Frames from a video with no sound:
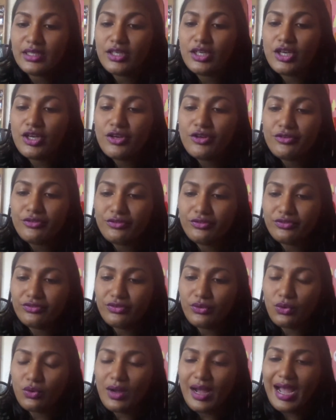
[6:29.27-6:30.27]

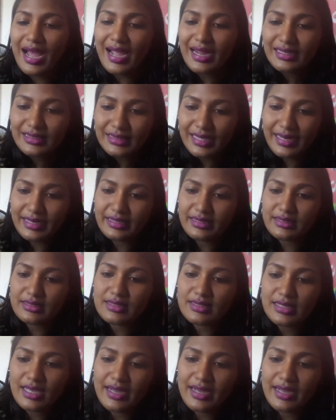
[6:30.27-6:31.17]
For eyeliners,